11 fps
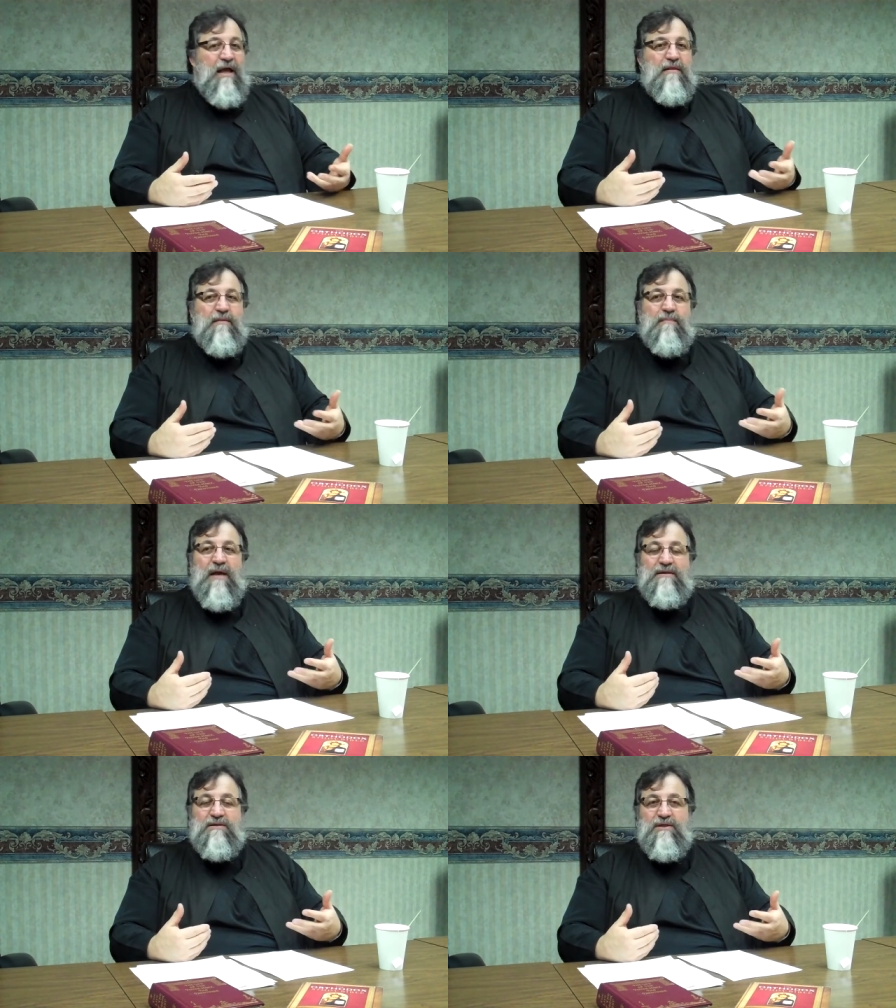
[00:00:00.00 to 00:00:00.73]
the
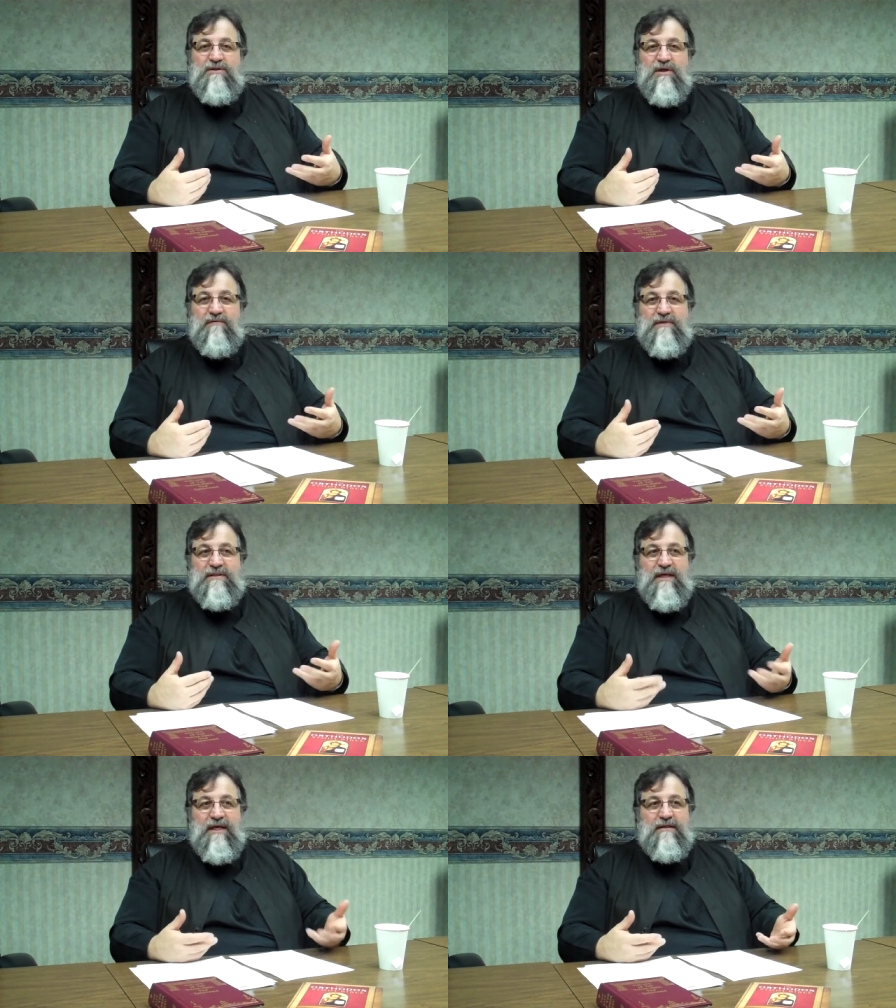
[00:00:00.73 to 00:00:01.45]
message of
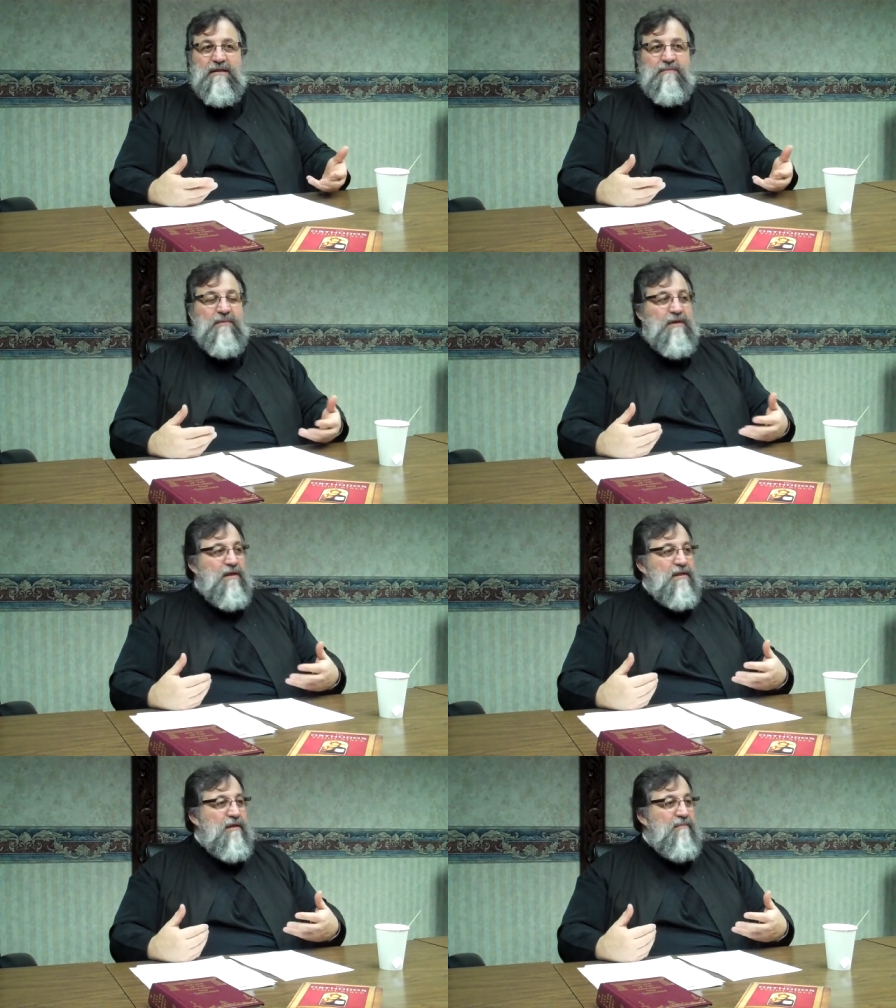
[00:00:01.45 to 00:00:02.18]
his kingdom,
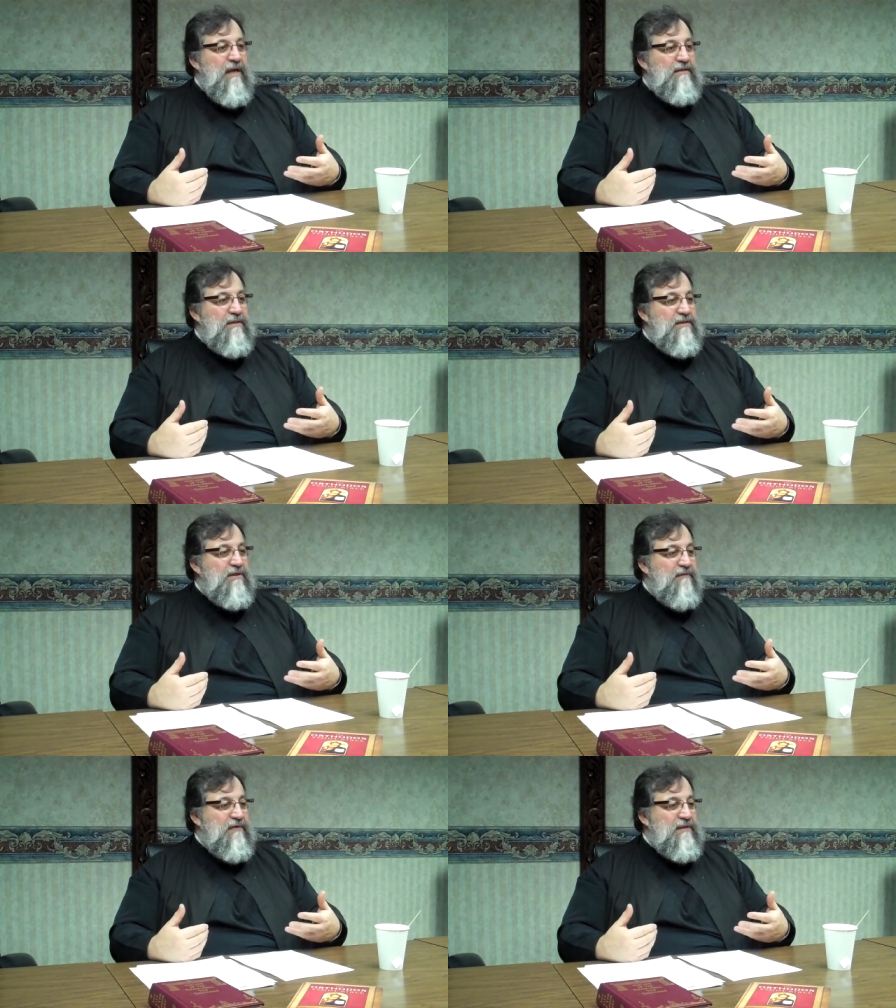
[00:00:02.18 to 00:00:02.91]
the message
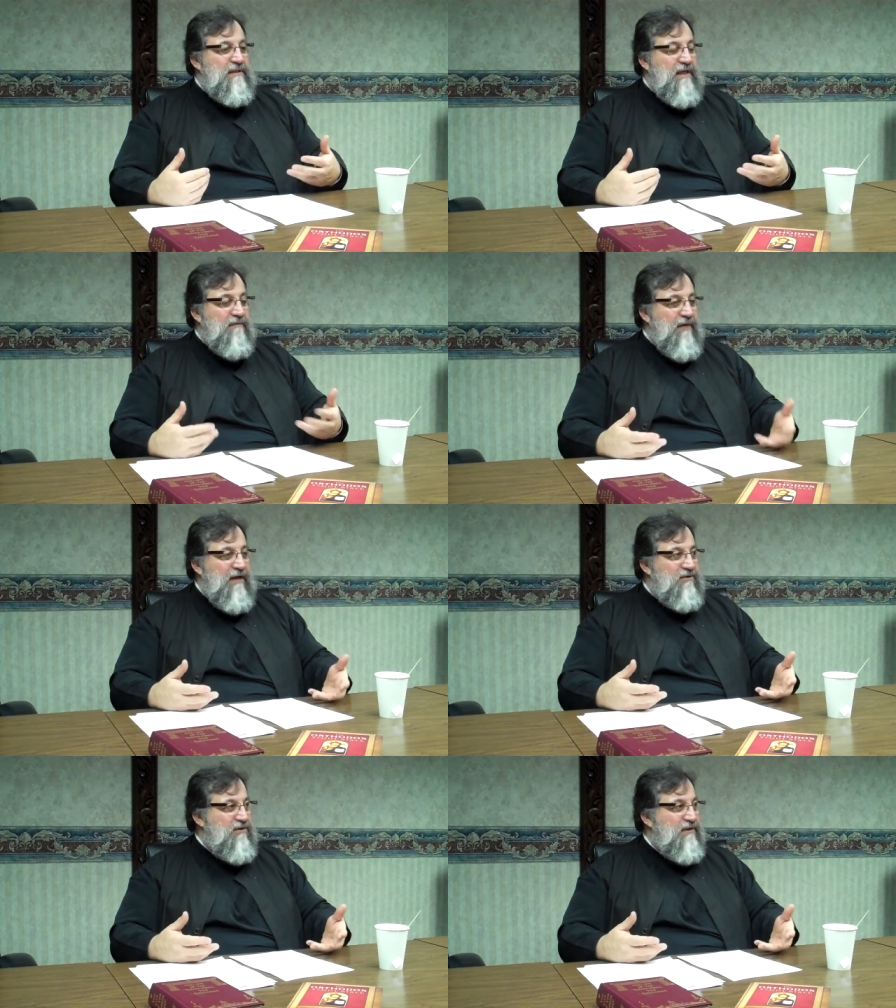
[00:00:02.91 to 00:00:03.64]
of his
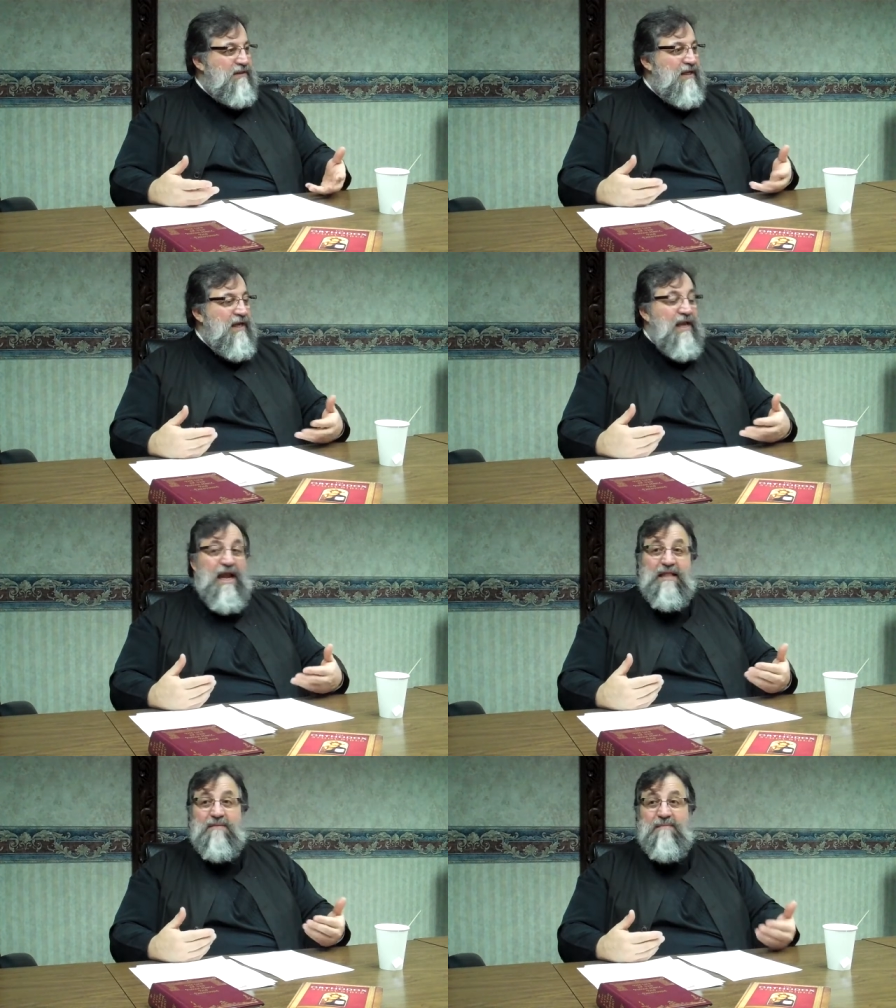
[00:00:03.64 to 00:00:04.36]
salvation,
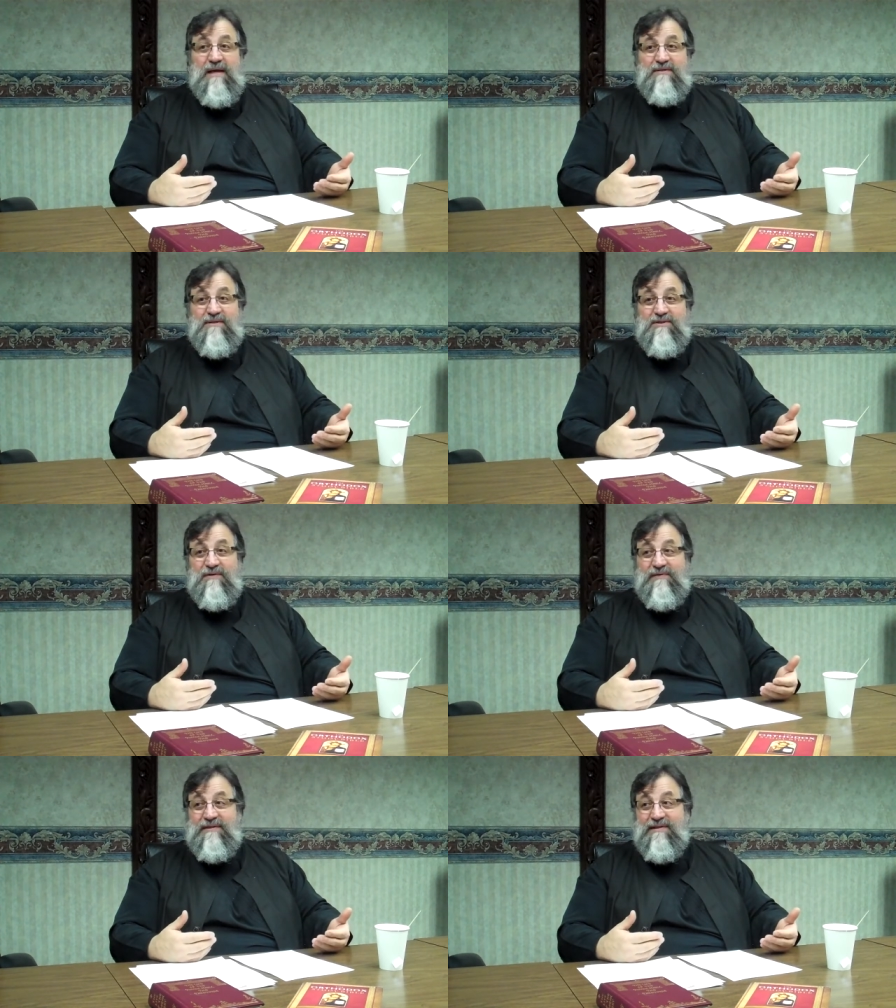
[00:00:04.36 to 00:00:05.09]
and the message
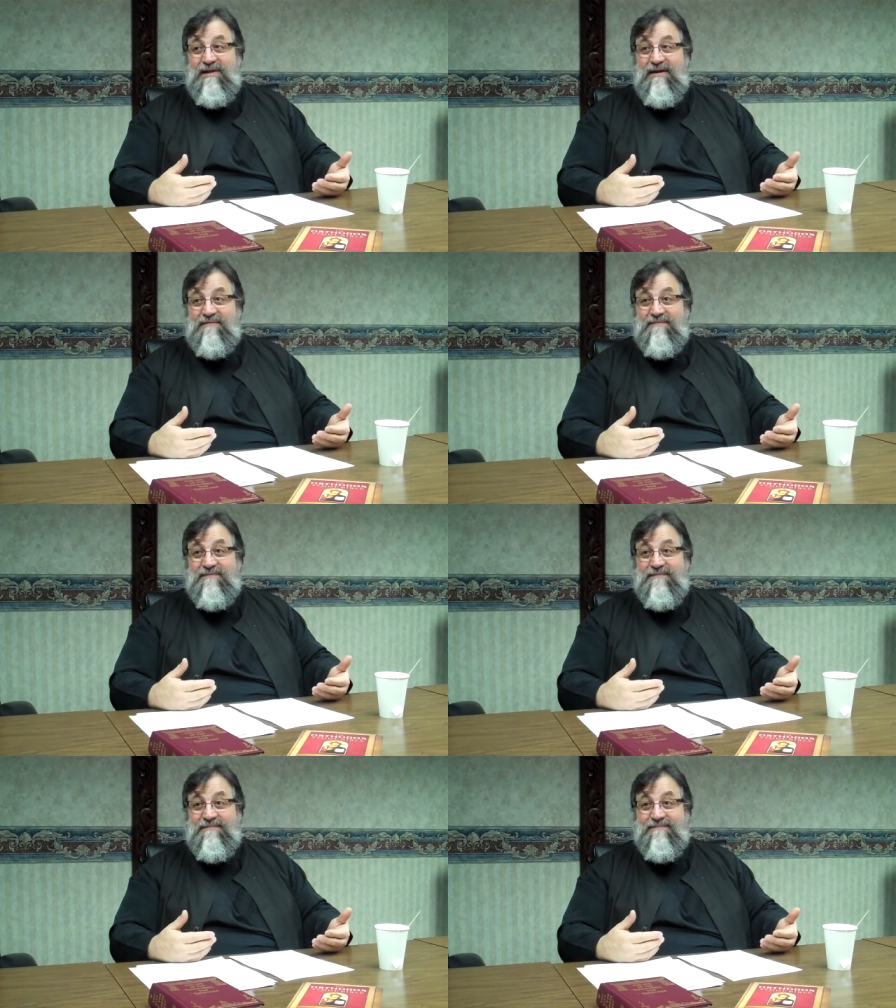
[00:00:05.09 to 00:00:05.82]
of his love.
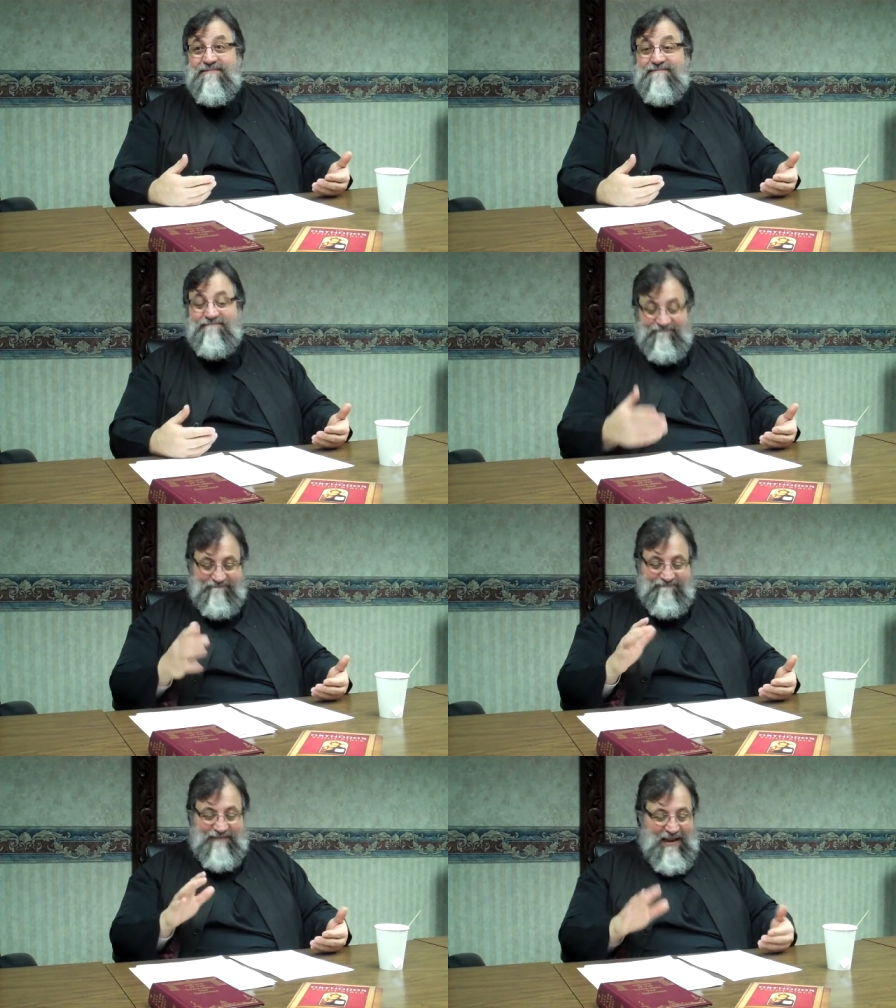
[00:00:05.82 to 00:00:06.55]

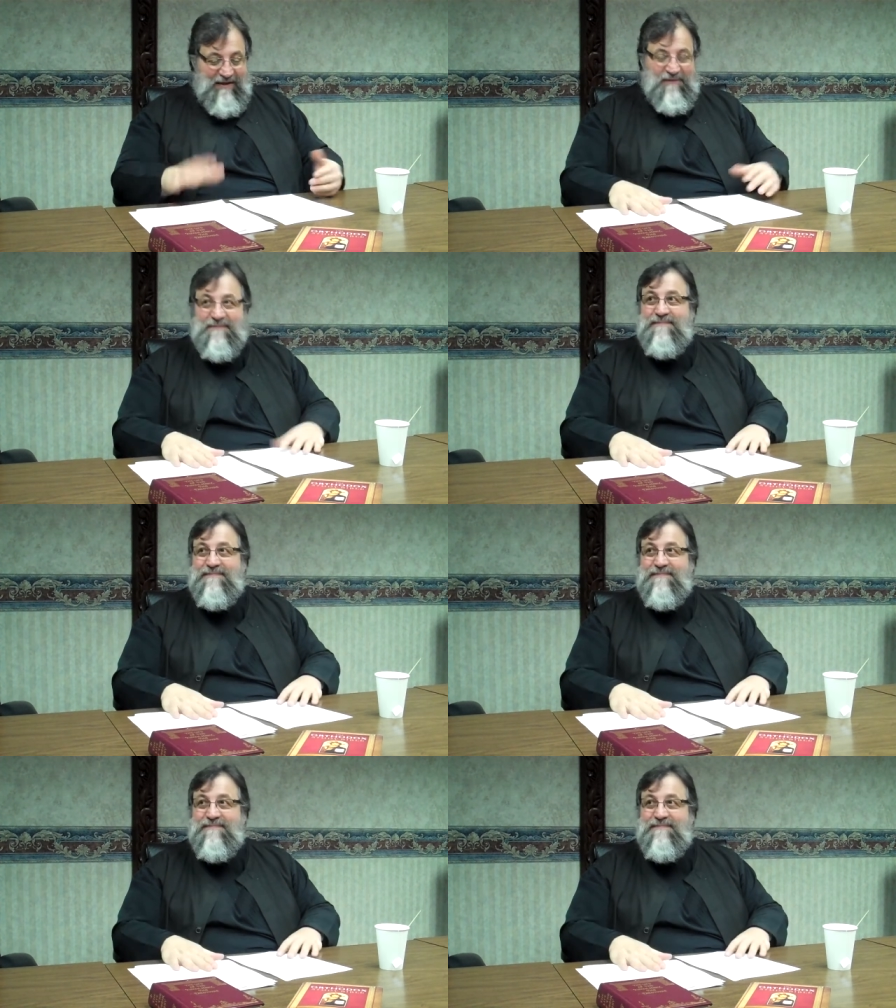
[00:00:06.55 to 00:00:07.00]
Thank you.